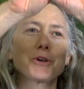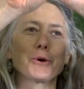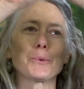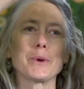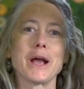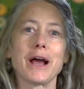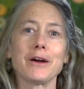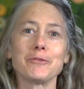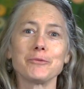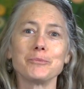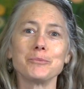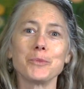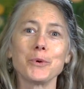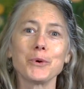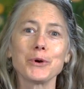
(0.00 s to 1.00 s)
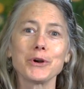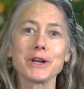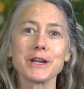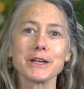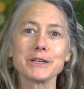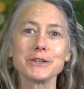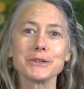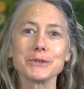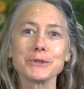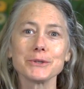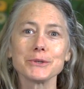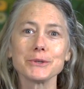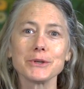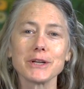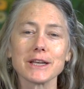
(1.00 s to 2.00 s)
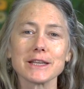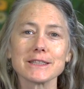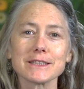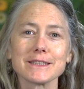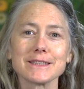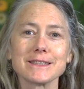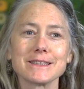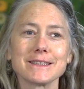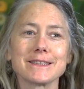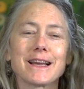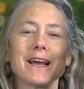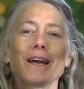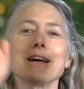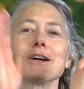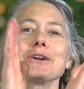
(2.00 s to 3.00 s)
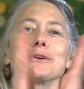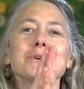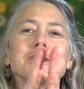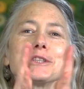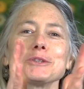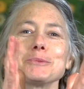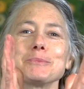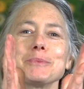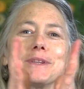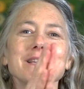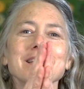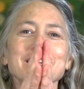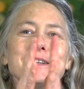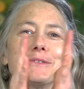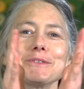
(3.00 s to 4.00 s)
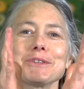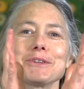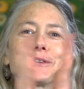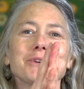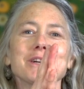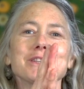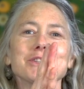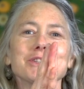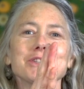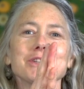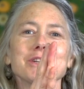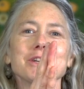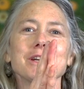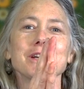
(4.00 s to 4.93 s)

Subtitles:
So we have morning dew glistens, crisp leaves crunch.